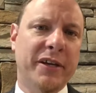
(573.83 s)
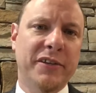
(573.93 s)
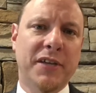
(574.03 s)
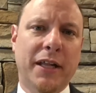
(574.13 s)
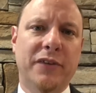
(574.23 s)

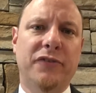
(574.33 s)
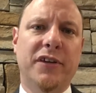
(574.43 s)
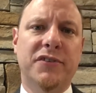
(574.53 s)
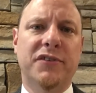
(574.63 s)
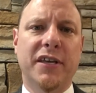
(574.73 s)

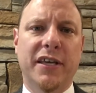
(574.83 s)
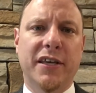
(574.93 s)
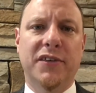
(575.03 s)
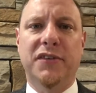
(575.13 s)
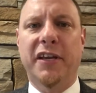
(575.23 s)
intelligence
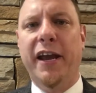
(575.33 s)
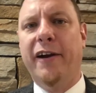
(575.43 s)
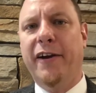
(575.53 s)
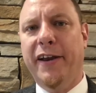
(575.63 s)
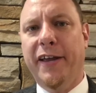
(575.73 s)
is
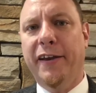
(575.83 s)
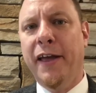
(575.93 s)
inherited.